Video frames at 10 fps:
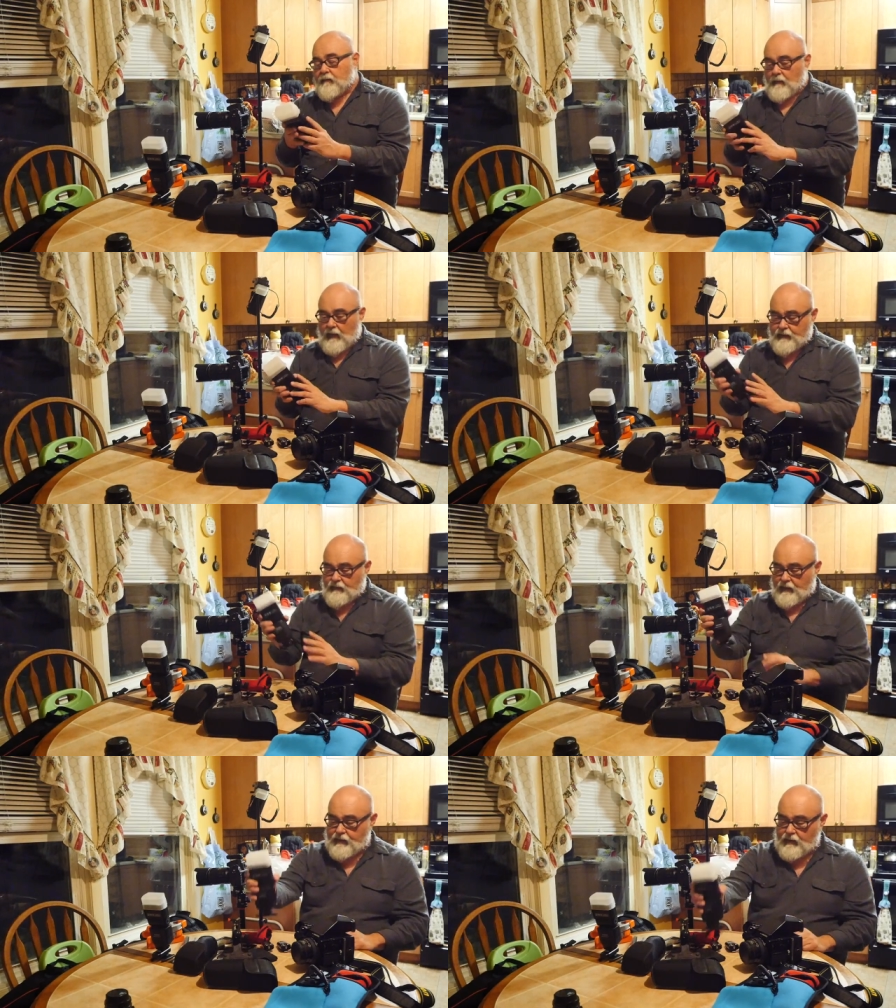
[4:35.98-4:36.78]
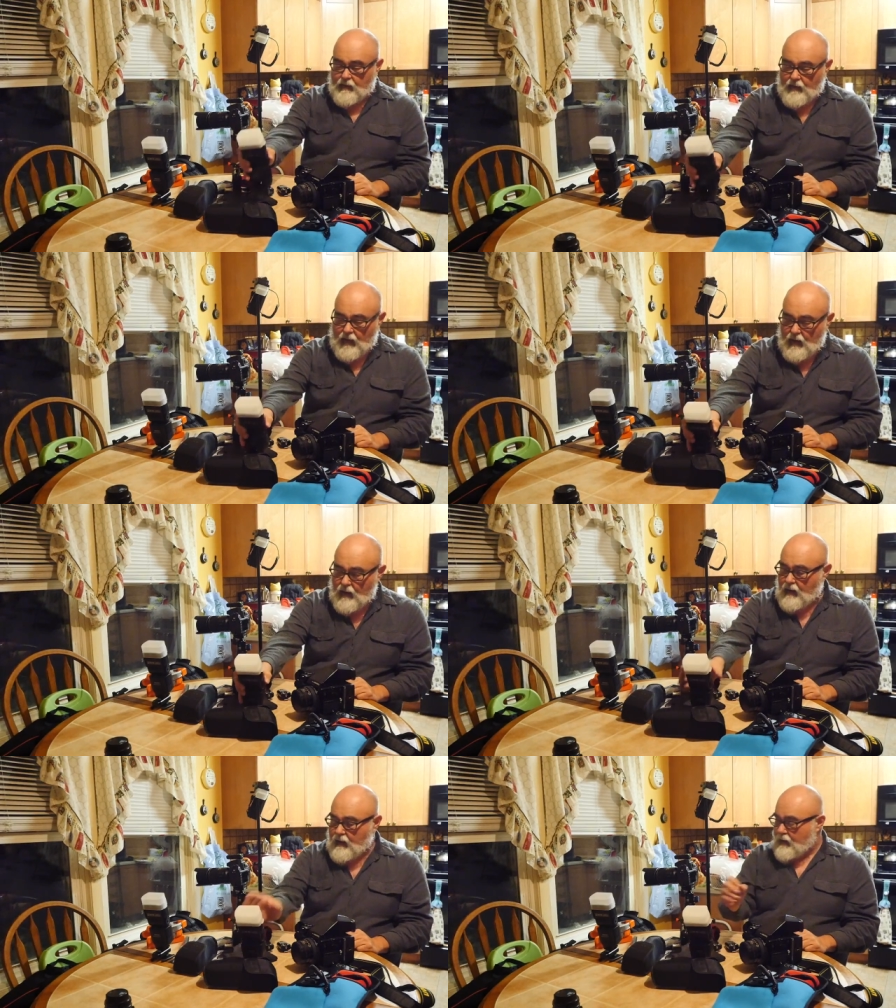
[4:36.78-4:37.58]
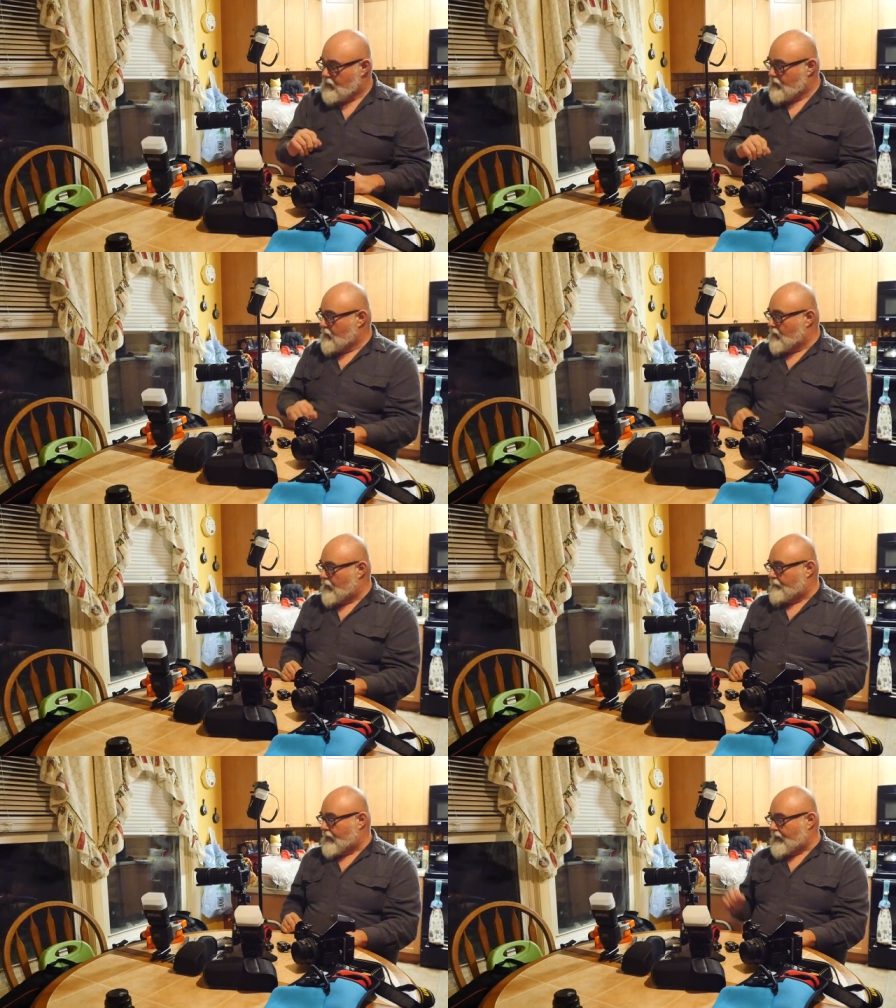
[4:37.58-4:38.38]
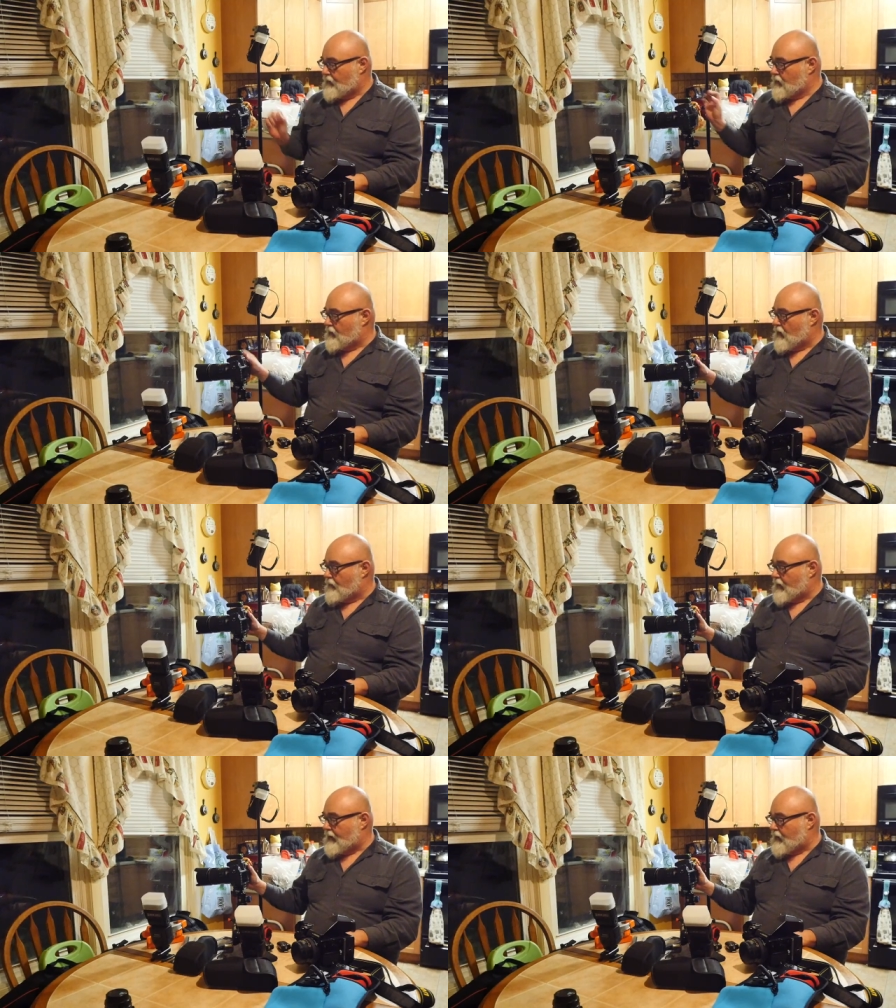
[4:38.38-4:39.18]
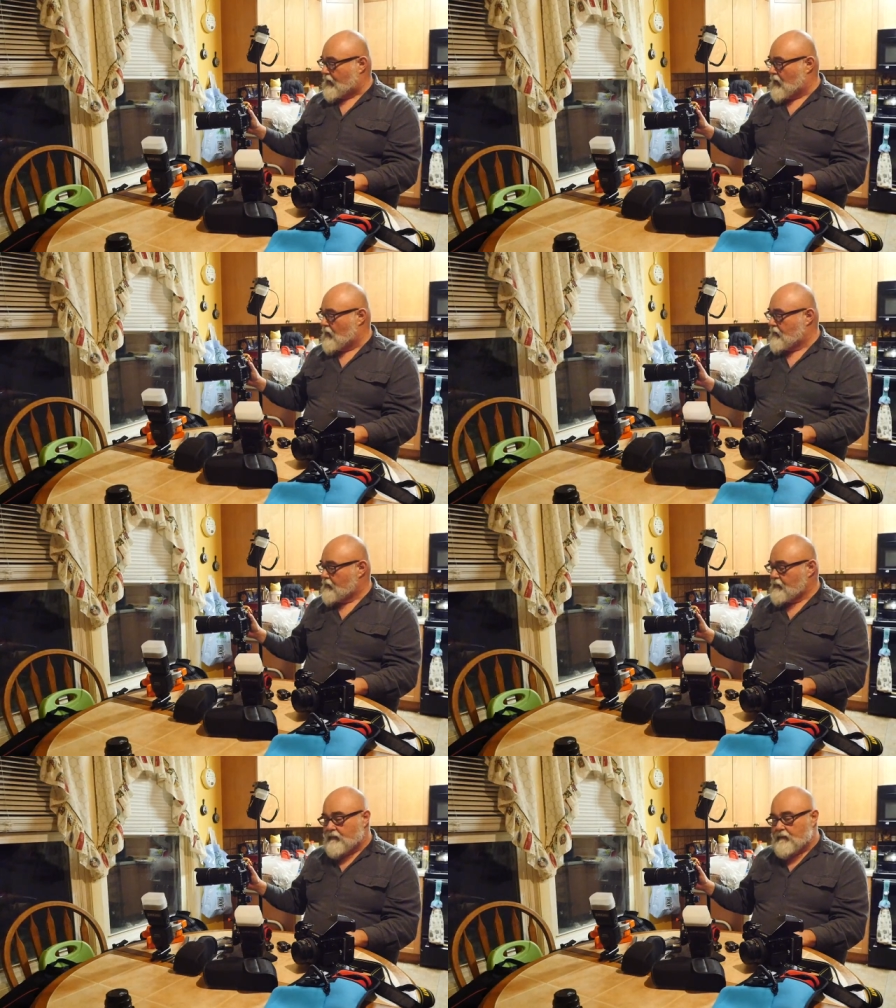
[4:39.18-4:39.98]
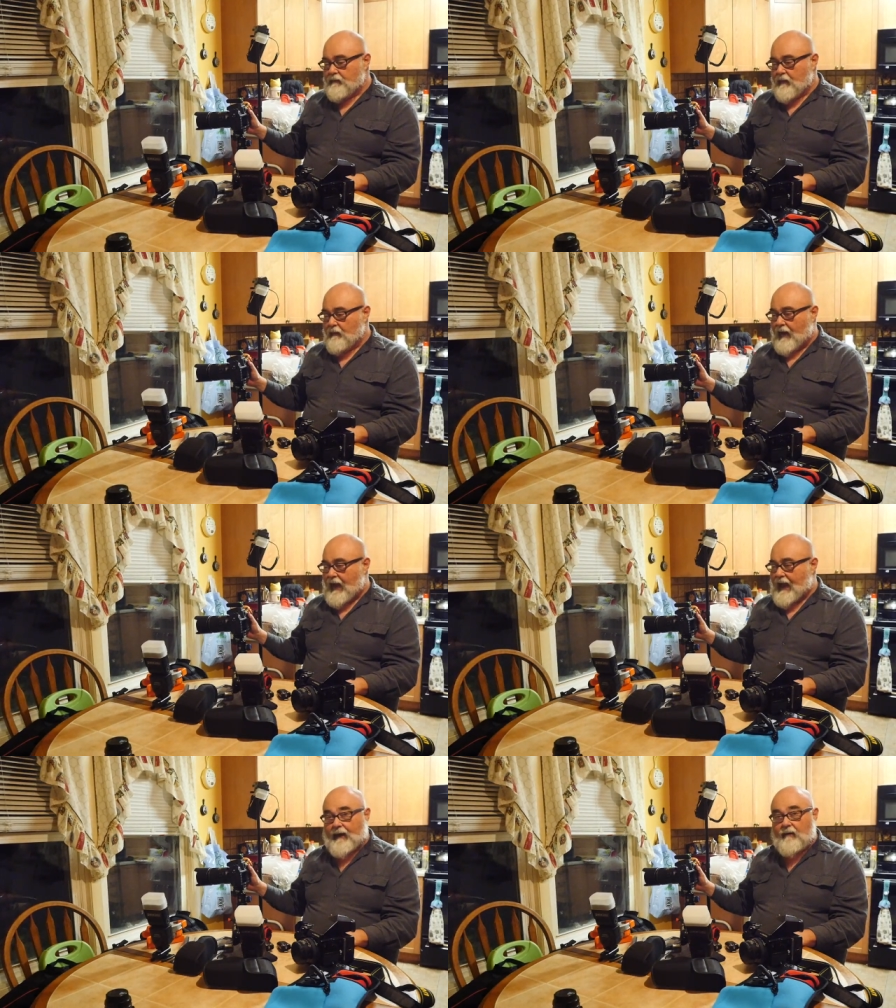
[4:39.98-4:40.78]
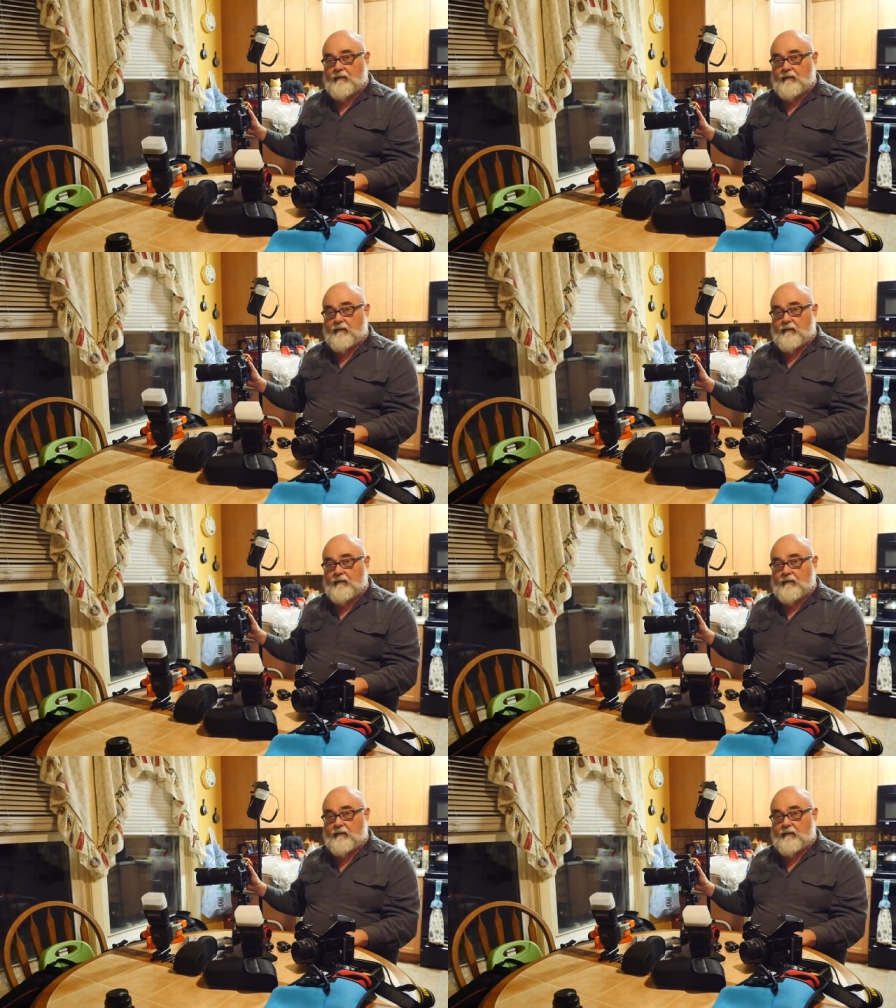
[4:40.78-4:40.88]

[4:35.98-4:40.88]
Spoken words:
This one's in manual and all ready to go. Bang!